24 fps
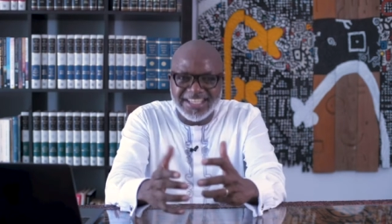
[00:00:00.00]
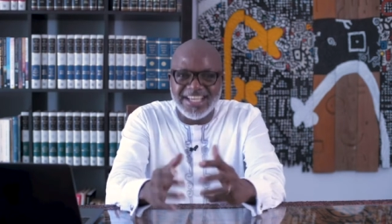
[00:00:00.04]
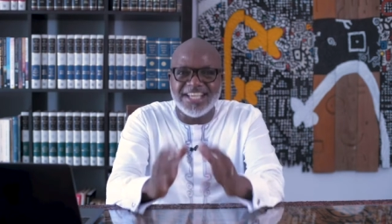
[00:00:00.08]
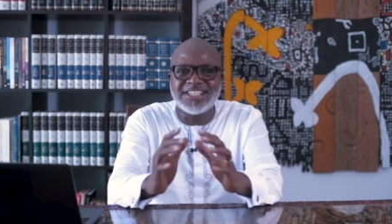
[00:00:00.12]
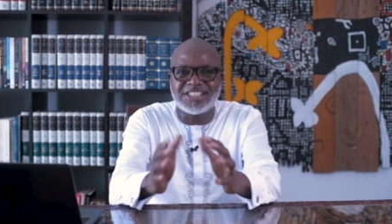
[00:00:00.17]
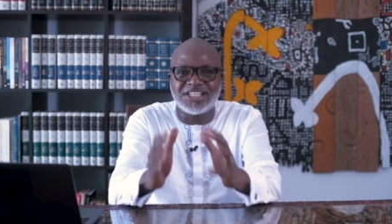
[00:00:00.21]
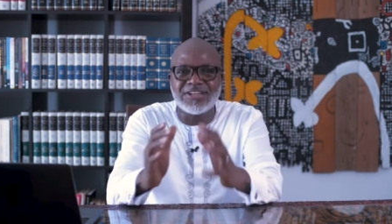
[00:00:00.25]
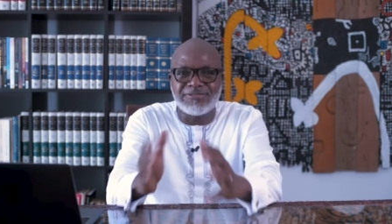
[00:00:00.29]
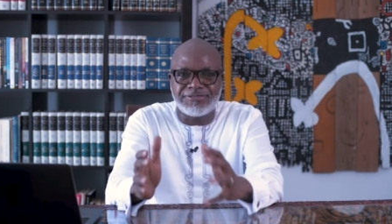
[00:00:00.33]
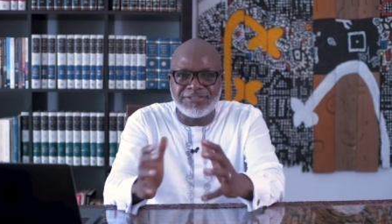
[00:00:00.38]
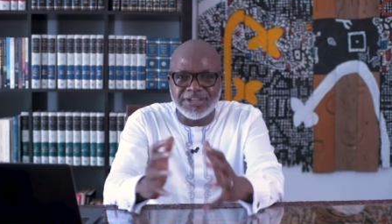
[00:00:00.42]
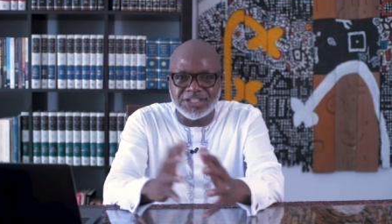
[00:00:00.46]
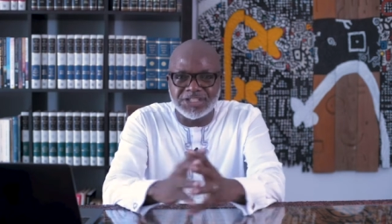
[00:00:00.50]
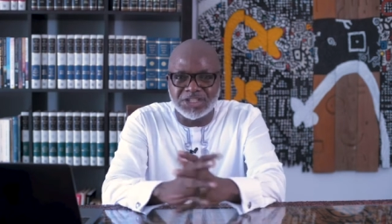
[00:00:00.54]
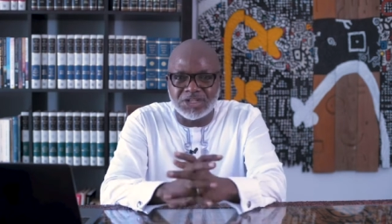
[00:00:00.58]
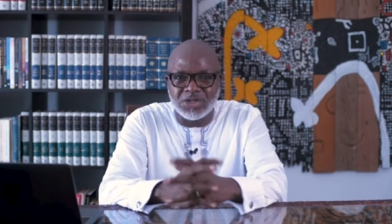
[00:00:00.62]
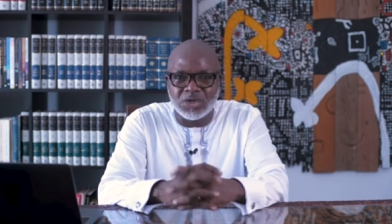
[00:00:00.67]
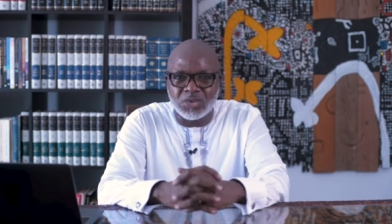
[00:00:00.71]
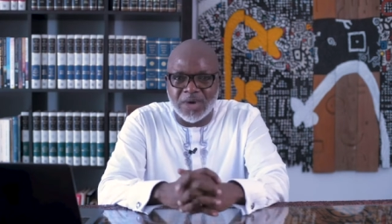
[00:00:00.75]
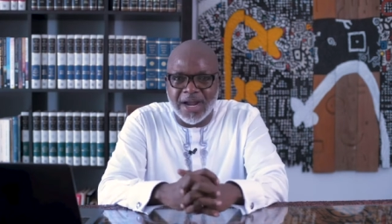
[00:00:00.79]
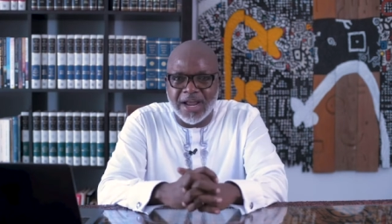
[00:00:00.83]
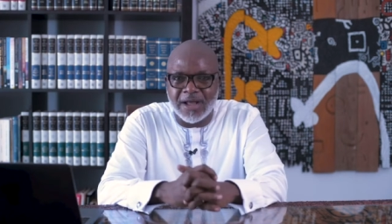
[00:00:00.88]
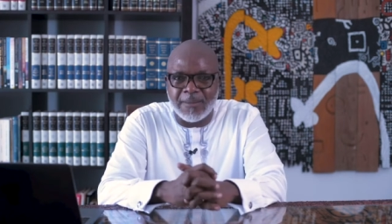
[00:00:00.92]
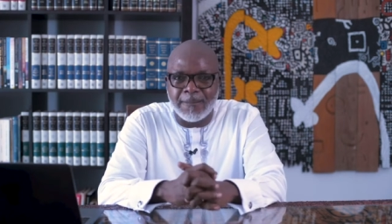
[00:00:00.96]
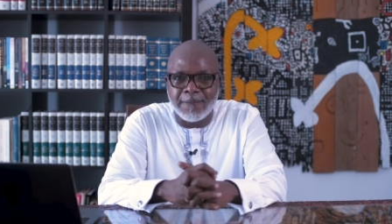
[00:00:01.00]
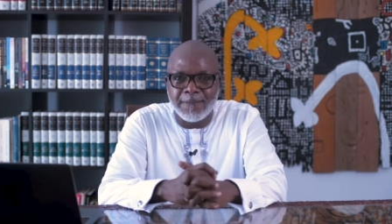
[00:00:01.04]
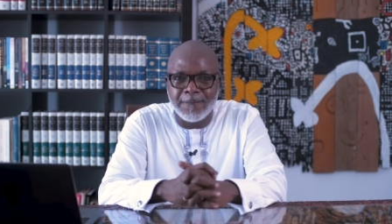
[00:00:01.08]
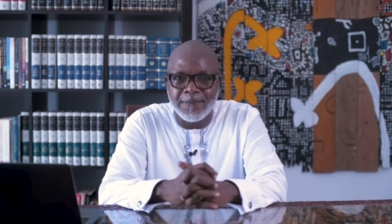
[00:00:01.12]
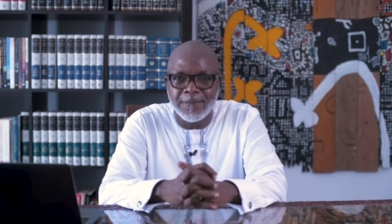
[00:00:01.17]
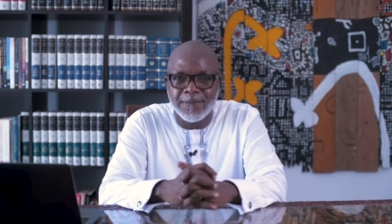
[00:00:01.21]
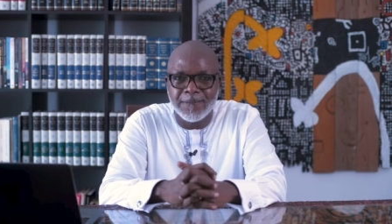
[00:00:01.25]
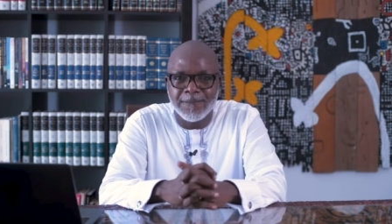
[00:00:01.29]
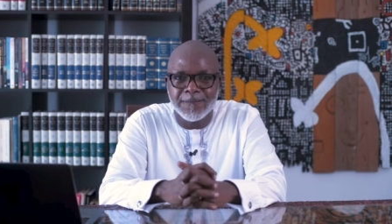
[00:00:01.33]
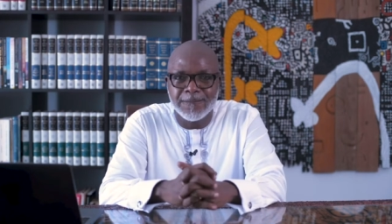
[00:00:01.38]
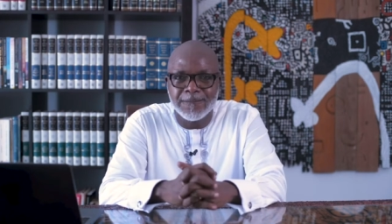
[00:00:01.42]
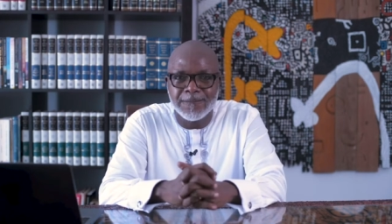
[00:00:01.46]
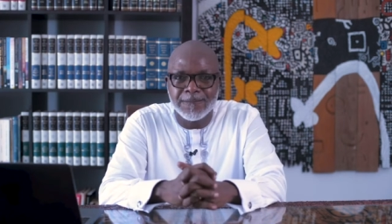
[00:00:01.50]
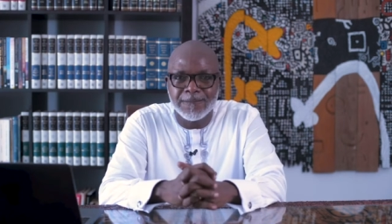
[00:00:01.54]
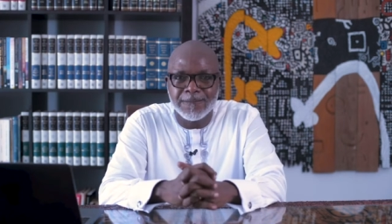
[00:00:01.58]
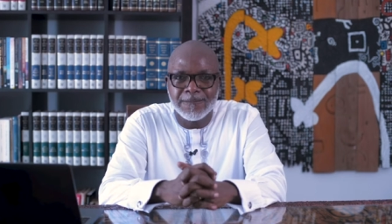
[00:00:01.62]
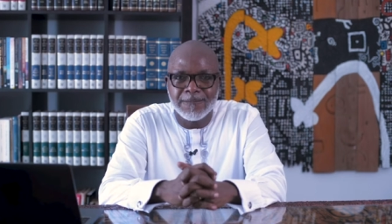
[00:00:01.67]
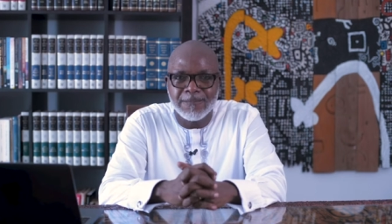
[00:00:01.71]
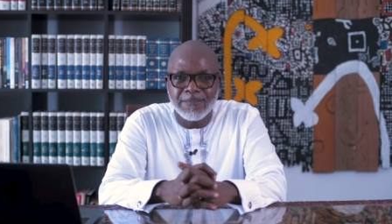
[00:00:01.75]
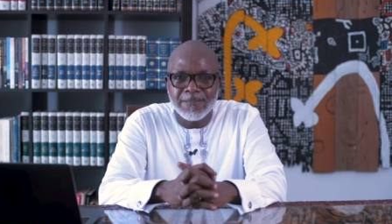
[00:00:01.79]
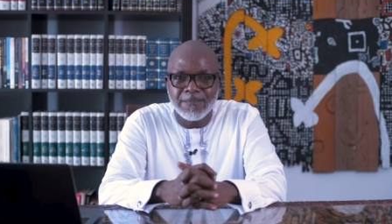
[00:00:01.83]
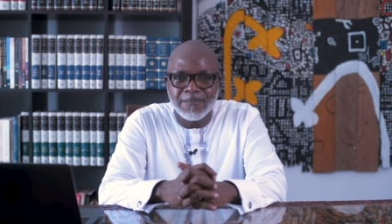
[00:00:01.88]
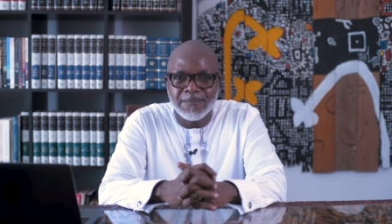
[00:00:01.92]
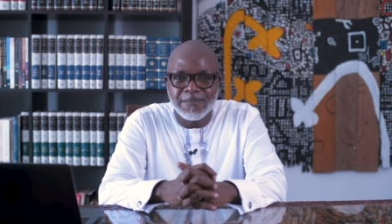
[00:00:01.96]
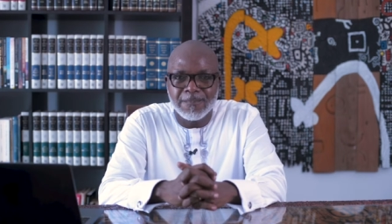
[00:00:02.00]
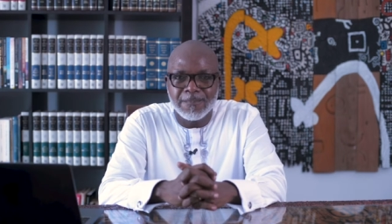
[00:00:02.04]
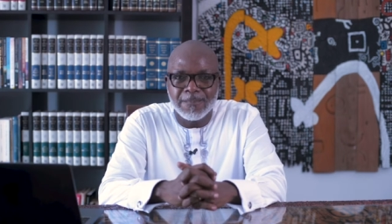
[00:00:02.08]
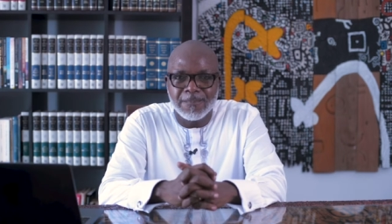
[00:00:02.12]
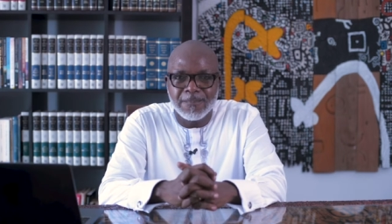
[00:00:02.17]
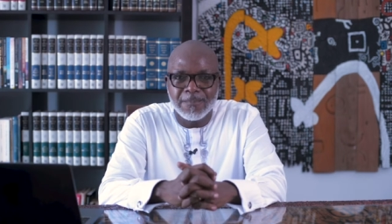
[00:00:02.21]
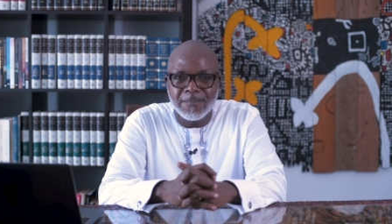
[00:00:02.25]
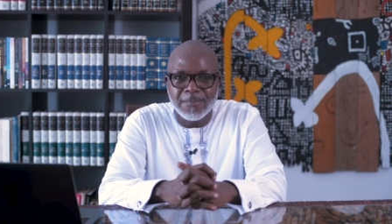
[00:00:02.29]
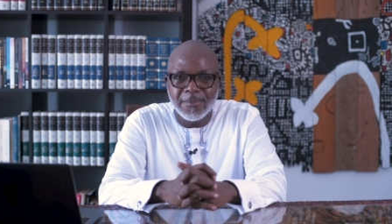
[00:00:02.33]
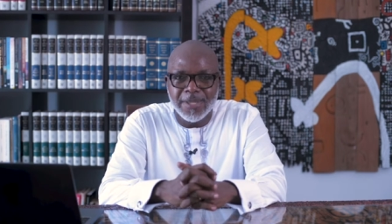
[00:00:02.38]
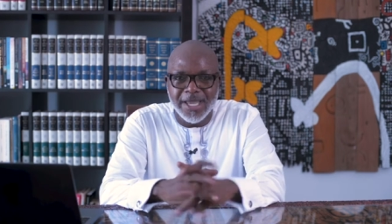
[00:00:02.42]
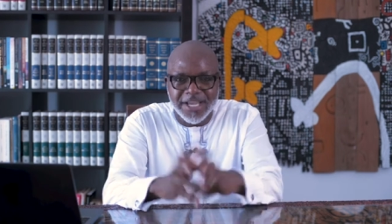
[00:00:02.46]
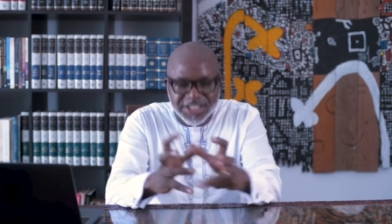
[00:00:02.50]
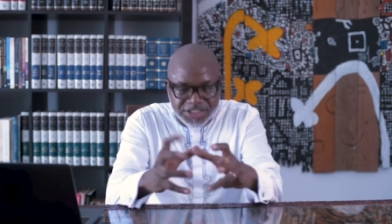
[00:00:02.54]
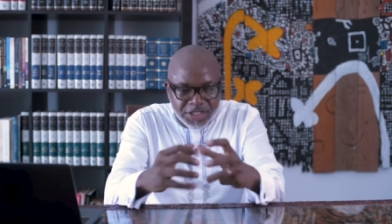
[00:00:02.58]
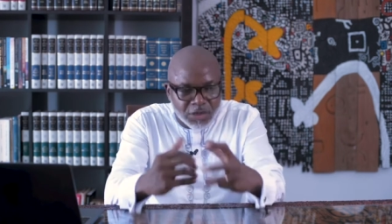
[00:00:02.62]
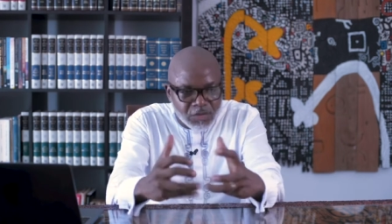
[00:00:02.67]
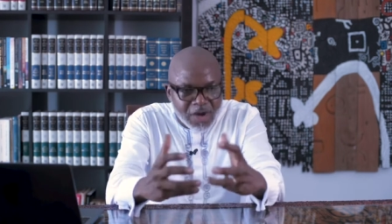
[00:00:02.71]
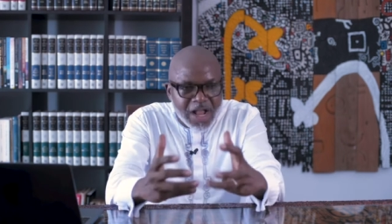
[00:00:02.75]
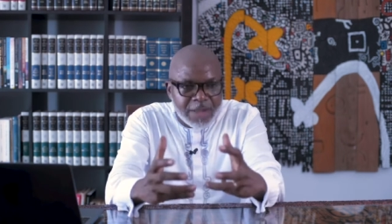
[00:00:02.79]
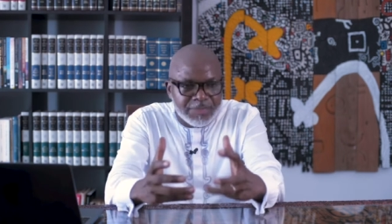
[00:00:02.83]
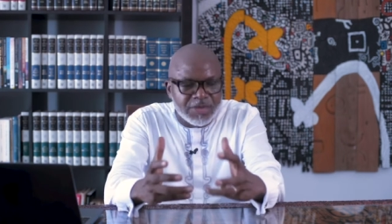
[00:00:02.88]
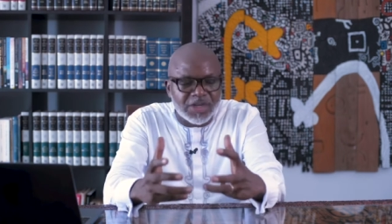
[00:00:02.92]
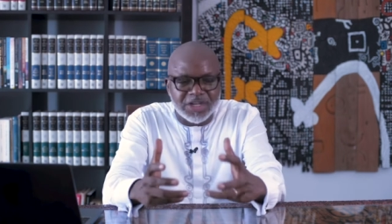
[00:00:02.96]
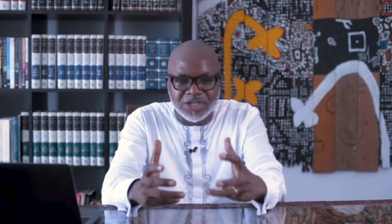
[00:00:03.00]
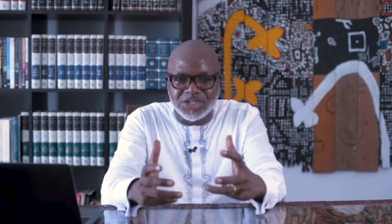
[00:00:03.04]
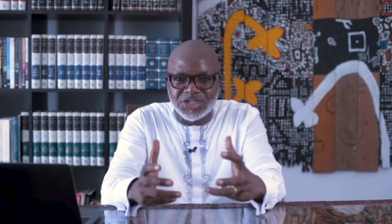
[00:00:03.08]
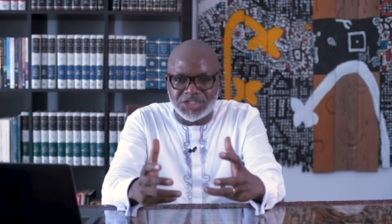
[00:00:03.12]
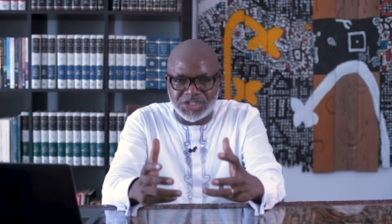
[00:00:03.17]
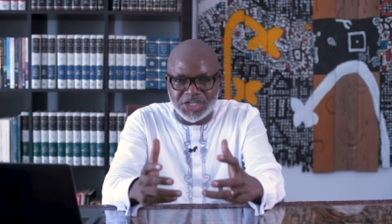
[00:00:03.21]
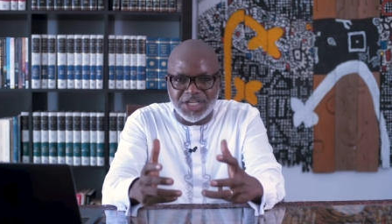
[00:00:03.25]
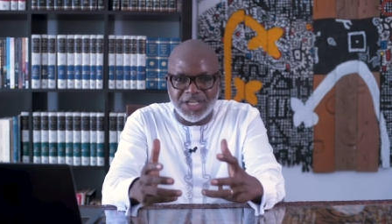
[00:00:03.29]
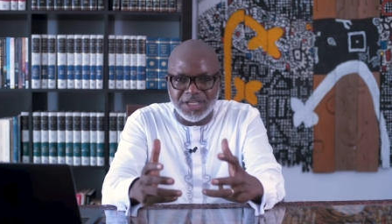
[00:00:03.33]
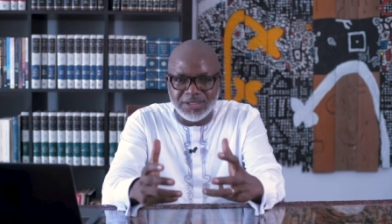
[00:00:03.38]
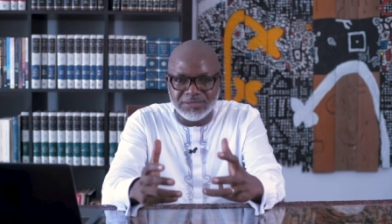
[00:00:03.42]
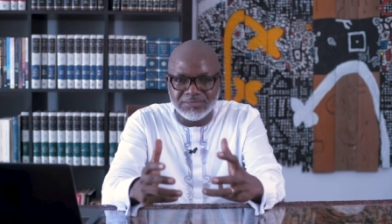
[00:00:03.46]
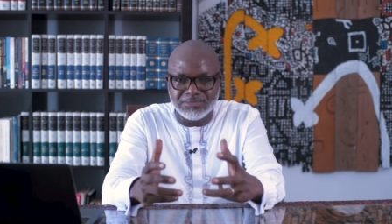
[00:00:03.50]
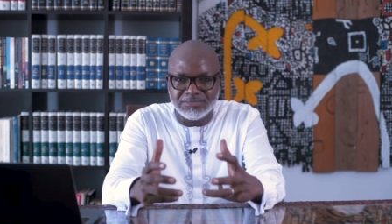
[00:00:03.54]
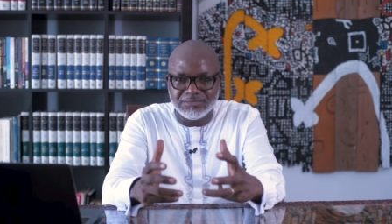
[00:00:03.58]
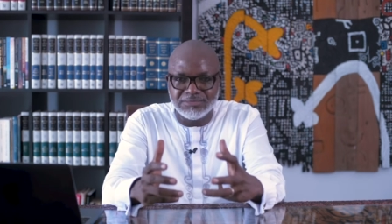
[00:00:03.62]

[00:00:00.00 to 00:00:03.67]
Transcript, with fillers: is the physical realm, is the realm you can see.